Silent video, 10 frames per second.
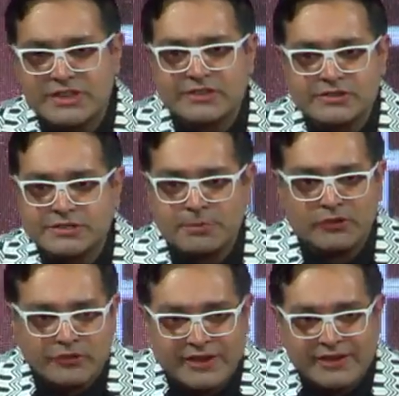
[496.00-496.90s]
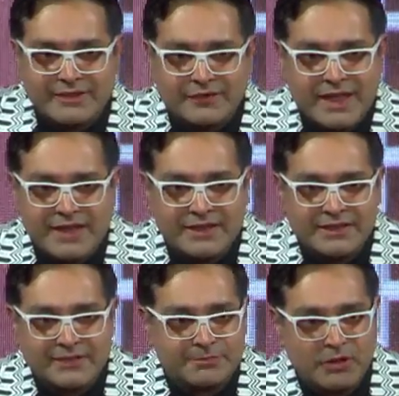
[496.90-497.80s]
sponsoring this event,
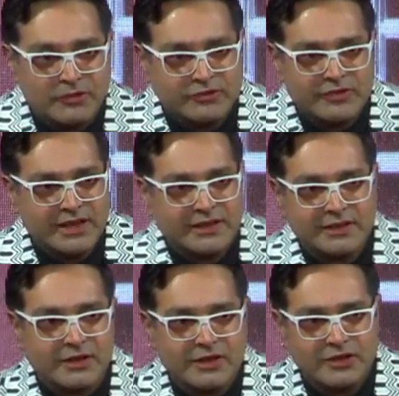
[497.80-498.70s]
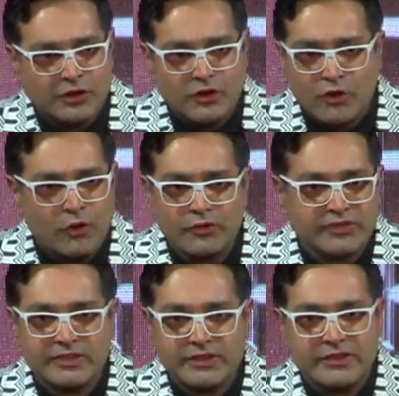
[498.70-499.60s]
they're sponsoring the cause
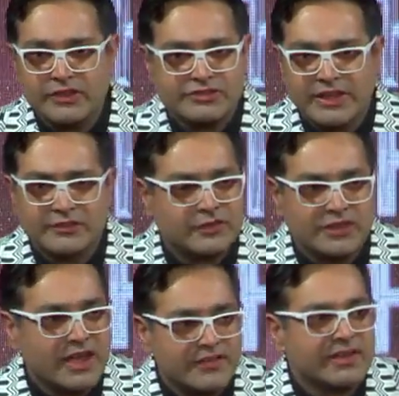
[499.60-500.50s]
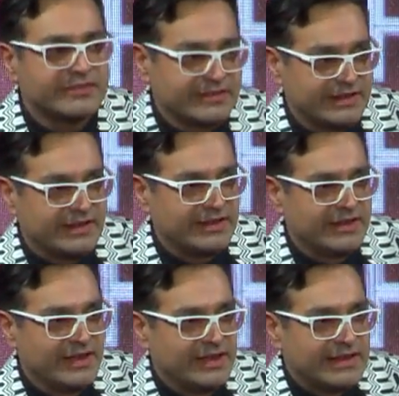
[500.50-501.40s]
and the just of diversity.
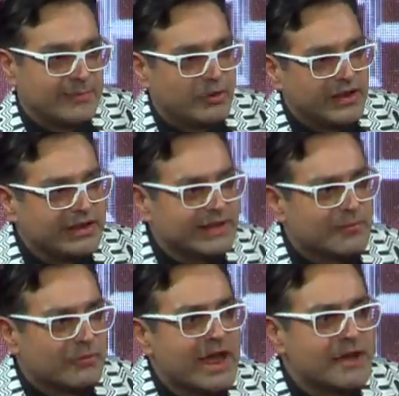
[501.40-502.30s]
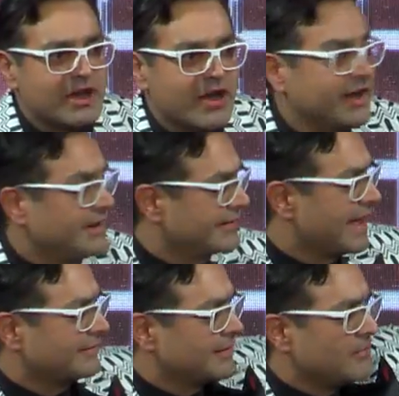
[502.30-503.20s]
They're putting their brand behind us.
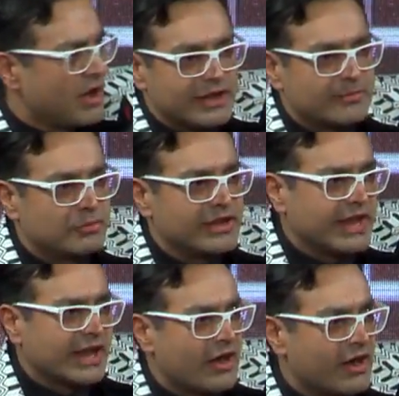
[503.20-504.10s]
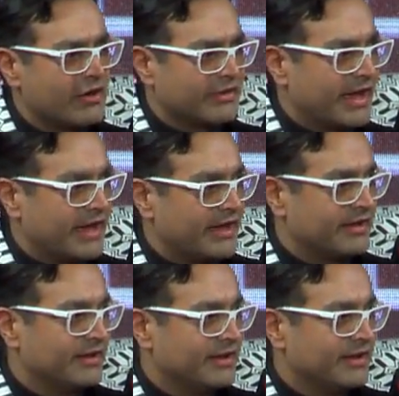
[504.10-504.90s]
Aston Martin are putting their car there